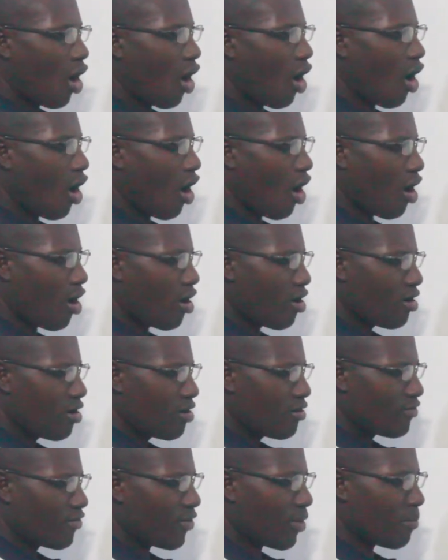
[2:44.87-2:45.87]
or
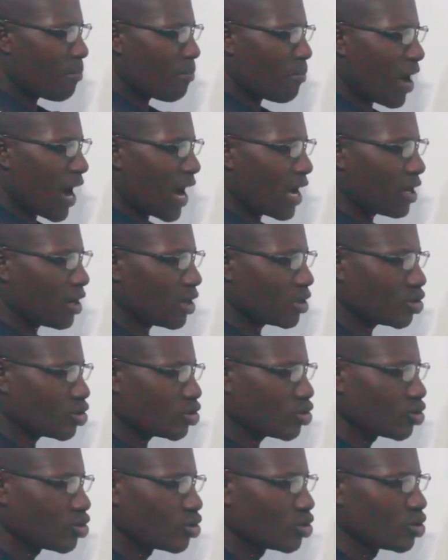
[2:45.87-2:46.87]
from
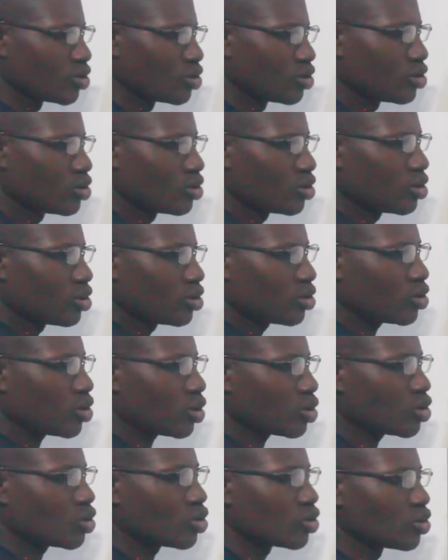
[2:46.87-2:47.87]
-2
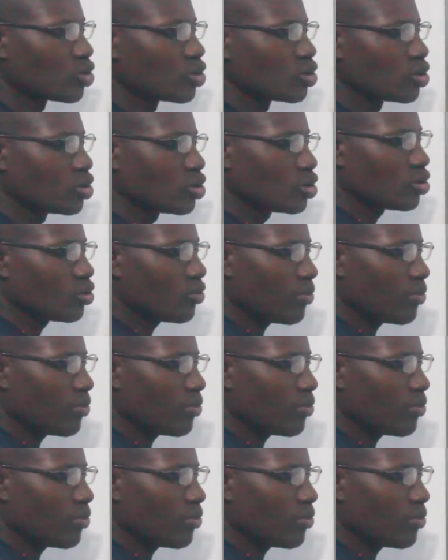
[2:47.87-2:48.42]
to 2,